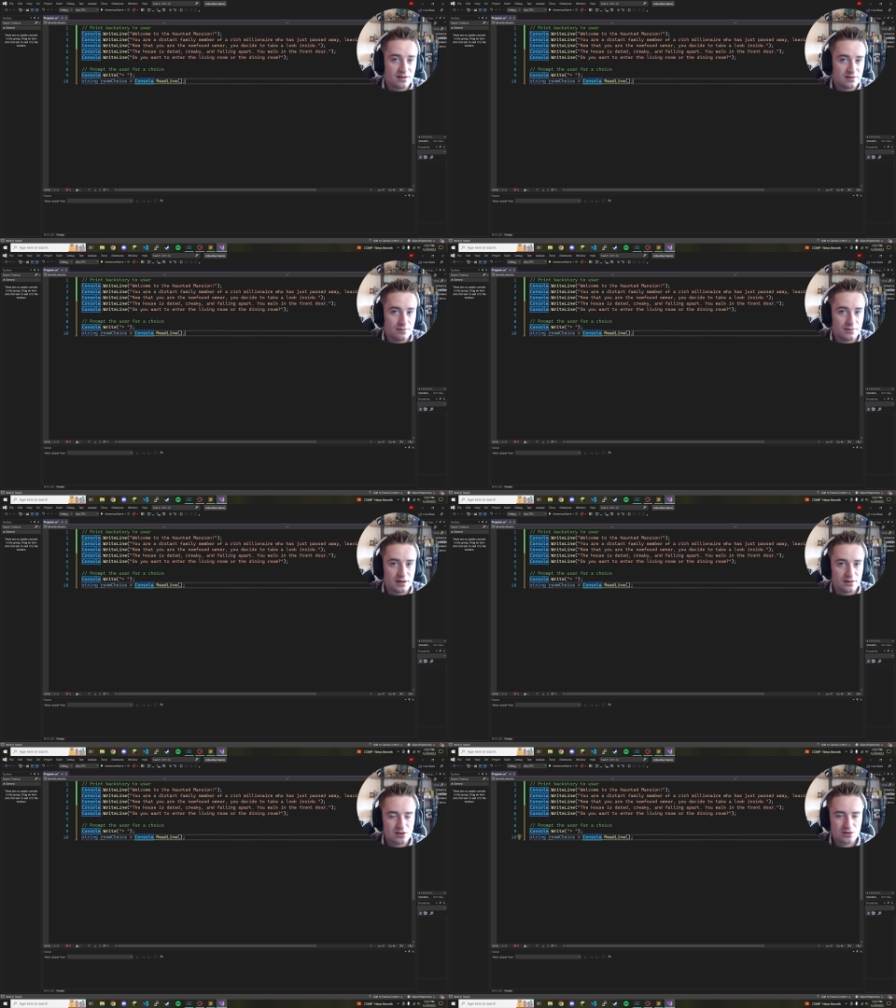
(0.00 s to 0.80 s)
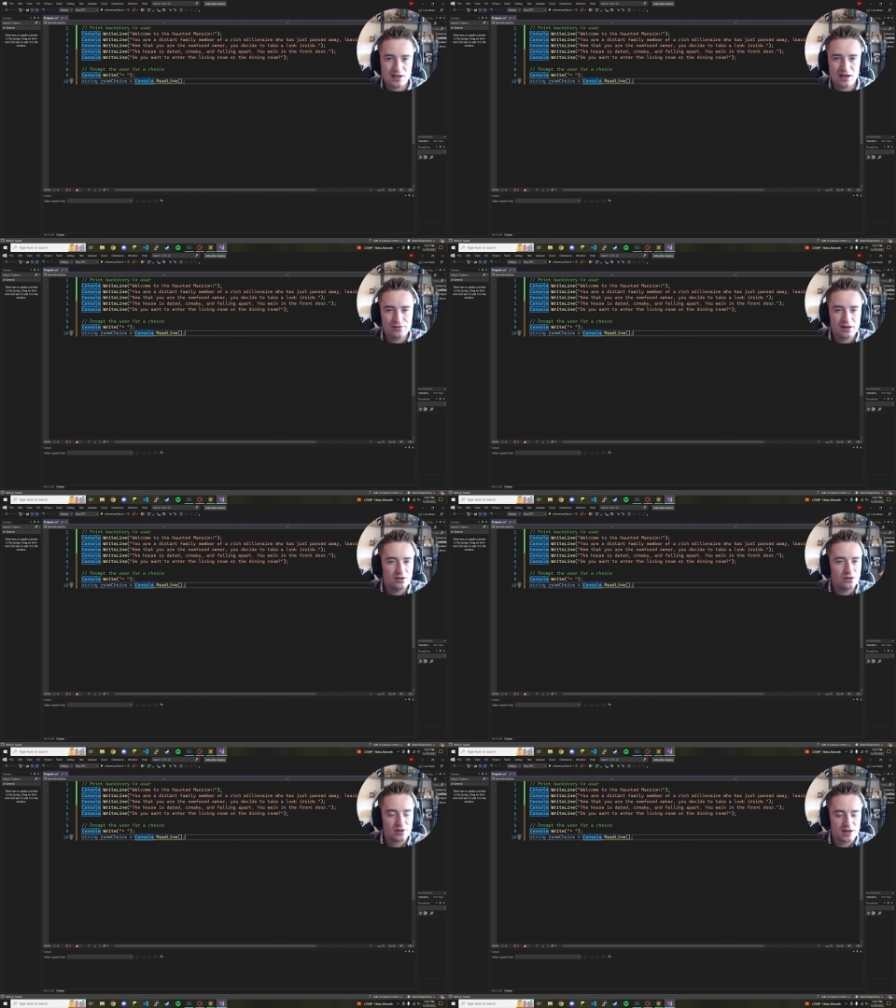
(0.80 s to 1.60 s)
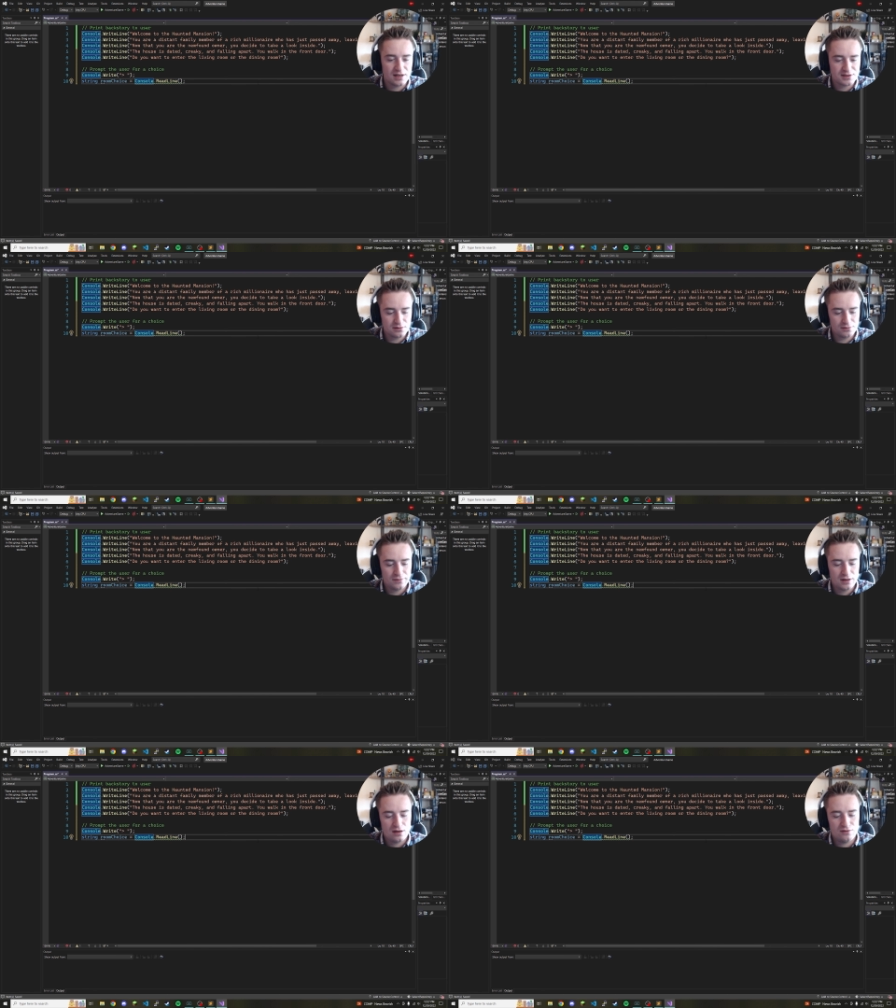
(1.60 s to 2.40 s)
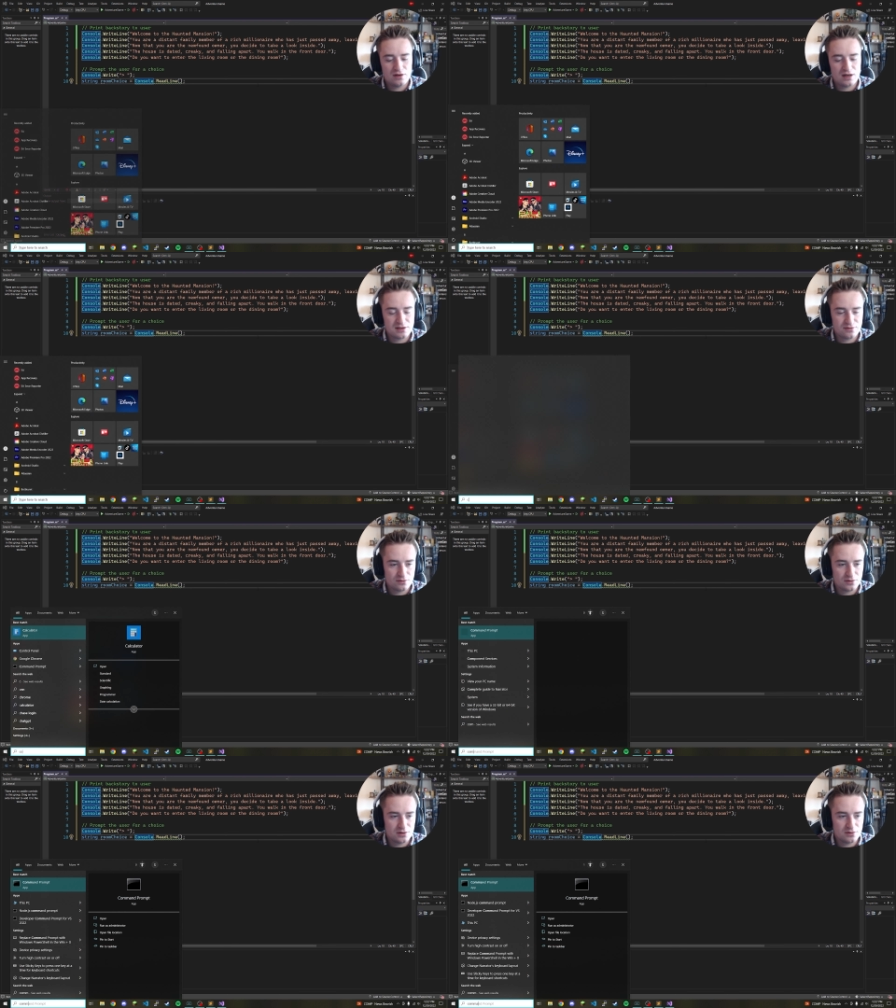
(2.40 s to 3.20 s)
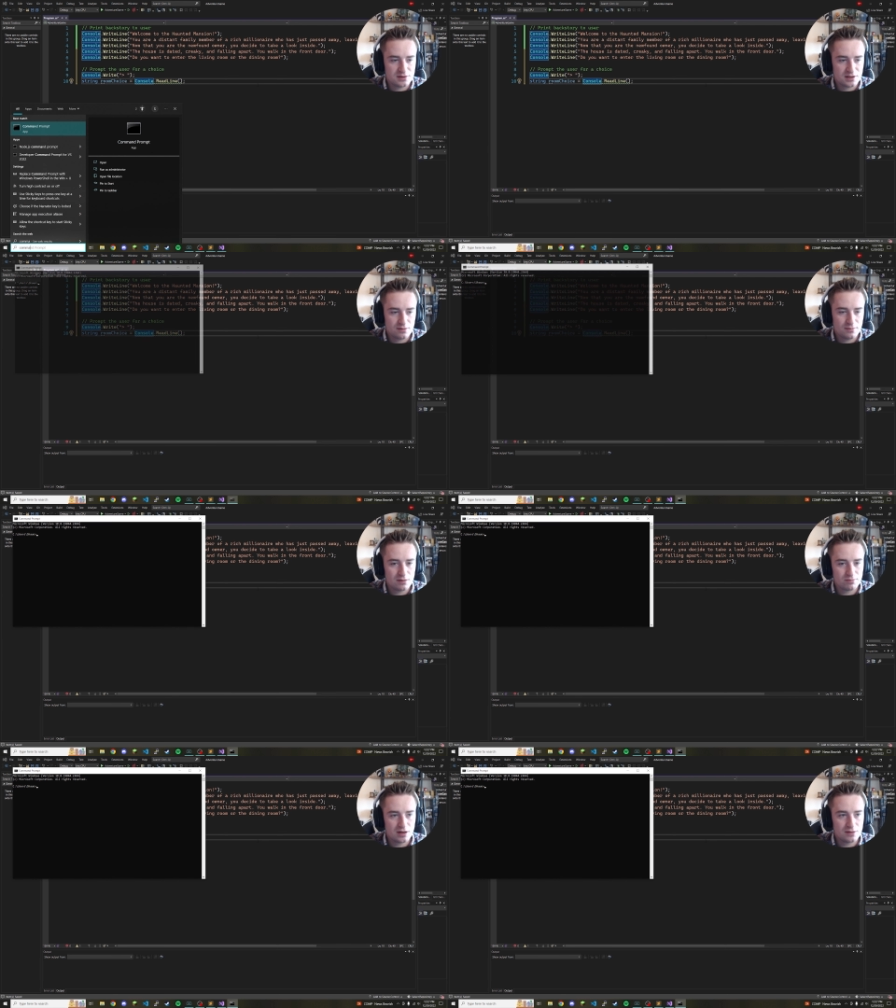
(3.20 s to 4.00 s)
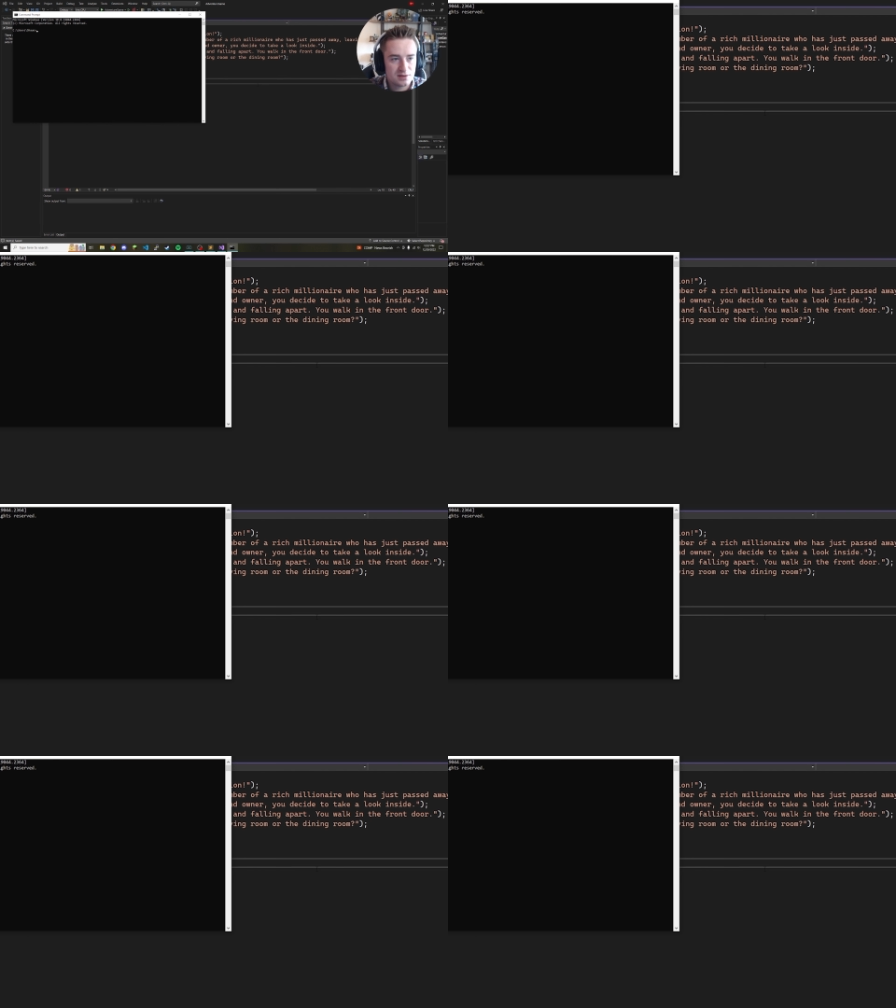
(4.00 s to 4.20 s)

same line. So it's kind of like a little console. If you guys have ever used the command prompt,